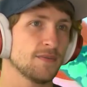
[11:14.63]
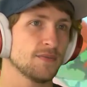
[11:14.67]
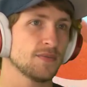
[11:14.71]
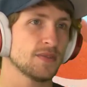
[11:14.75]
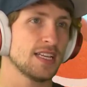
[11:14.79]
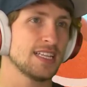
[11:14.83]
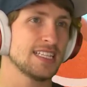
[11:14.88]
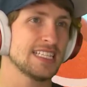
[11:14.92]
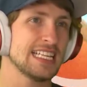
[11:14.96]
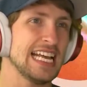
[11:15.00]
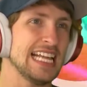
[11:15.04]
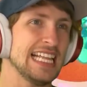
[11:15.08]

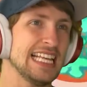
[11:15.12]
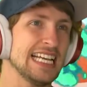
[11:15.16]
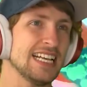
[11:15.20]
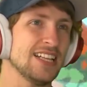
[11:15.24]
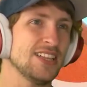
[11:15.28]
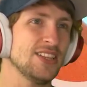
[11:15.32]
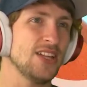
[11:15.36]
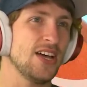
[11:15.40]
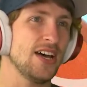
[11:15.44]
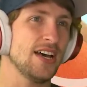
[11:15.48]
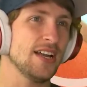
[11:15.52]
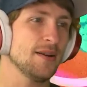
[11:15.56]
Is that like a
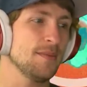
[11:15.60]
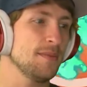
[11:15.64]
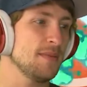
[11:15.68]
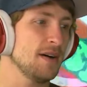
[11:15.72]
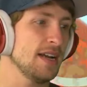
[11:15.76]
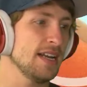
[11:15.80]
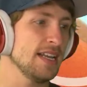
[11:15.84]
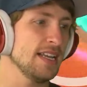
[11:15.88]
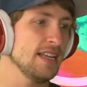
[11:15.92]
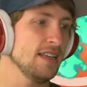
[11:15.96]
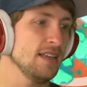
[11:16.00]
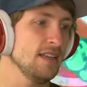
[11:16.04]
lot of
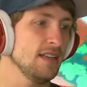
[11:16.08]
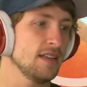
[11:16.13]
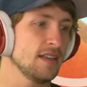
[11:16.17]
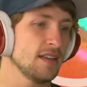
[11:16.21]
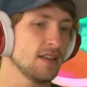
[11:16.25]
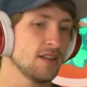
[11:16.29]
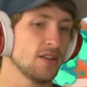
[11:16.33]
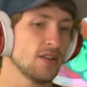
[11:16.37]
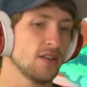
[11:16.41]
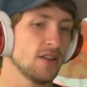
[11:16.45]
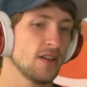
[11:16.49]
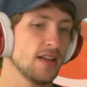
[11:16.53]
money?
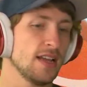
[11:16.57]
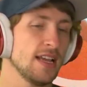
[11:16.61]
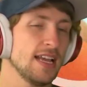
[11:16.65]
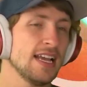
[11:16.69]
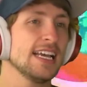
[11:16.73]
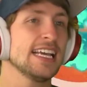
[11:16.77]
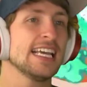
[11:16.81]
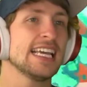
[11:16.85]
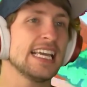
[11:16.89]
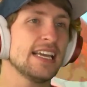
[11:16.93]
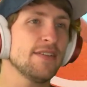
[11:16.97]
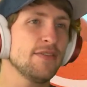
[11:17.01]

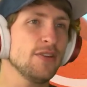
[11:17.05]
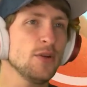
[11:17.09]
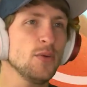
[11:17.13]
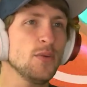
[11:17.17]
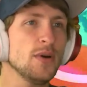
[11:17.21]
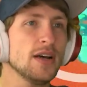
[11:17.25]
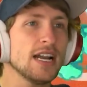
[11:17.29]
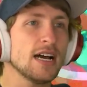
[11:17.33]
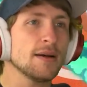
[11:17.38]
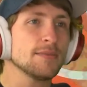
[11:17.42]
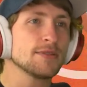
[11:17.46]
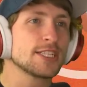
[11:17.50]
Even
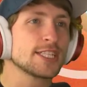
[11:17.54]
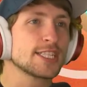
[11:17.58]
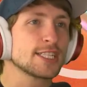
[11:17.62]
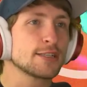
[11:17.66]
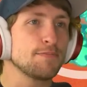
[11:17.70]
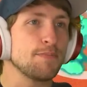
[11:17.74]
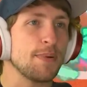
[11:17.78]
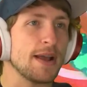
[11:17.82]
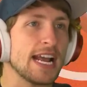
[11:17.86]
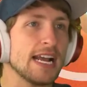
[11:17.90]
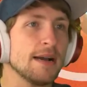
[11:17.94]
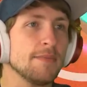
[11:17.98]
when I'm
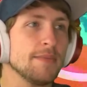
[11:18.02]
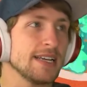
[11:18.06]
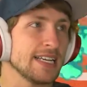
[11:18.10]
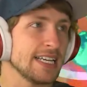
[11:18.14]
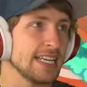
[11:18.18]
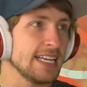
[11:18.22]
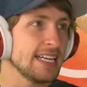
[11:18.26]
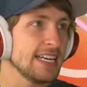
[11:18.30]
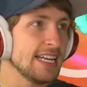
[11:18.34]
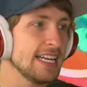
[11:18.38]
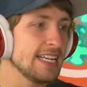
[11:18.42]
spamming it,